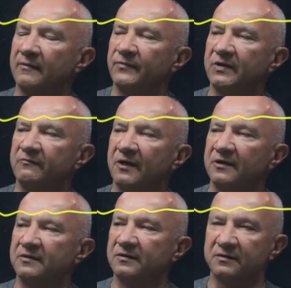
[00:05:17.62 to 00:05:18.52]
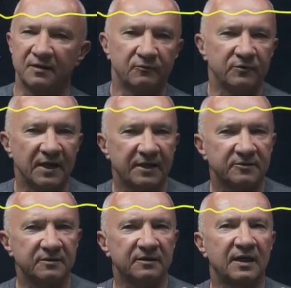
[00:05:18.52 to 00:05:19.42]
devices that would
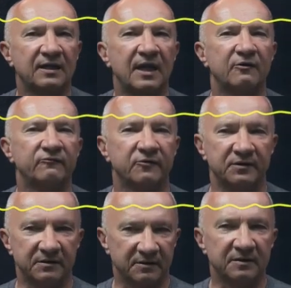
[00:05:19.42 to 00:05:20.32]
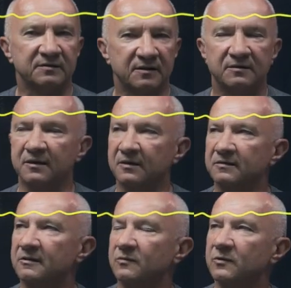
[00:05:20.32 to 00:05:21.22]
actually allow for
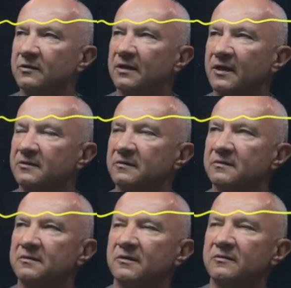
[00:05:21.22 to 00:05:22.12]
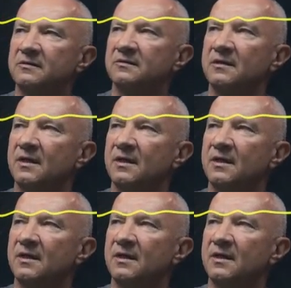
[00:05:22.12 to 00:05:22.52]
instantaneous communication. So it's